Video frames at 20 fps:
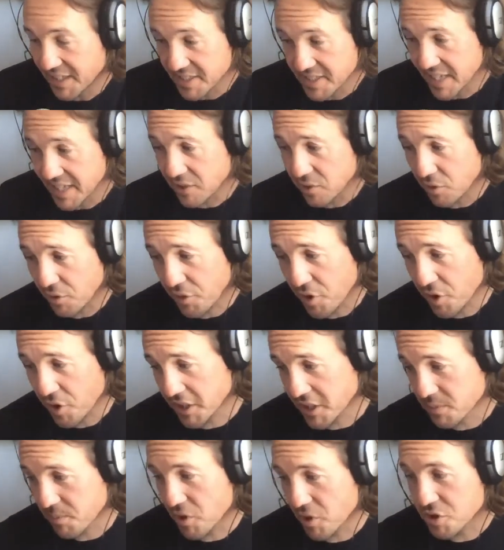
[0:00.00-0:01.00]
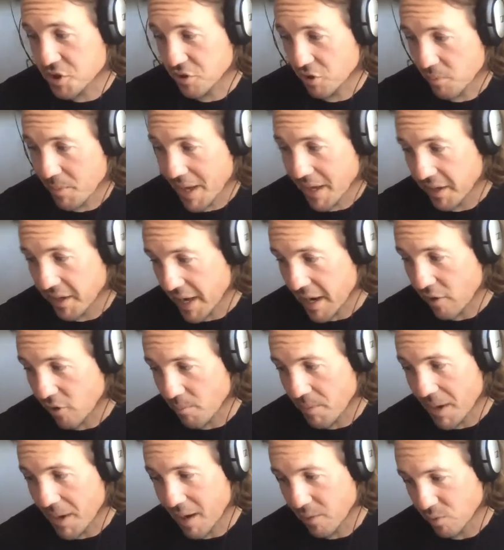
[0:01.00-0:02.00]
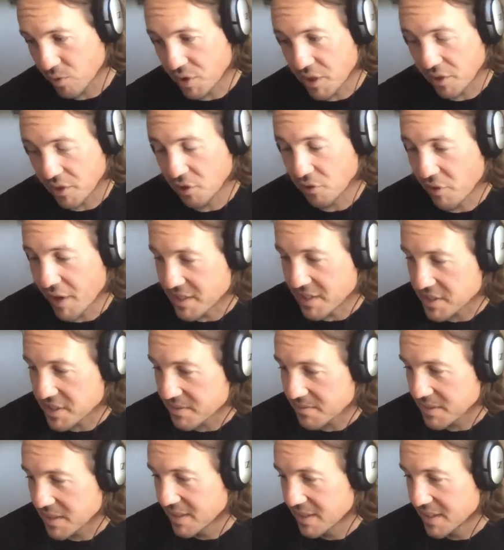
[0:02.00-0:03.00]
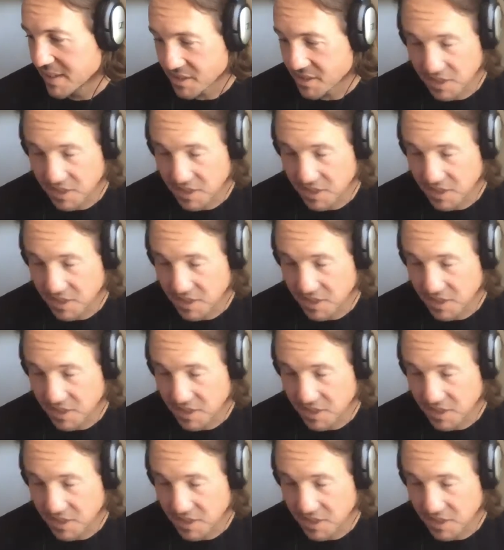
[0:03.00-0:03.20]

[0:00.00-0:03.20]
and a second or third exposure about an hour apart will kill the rest.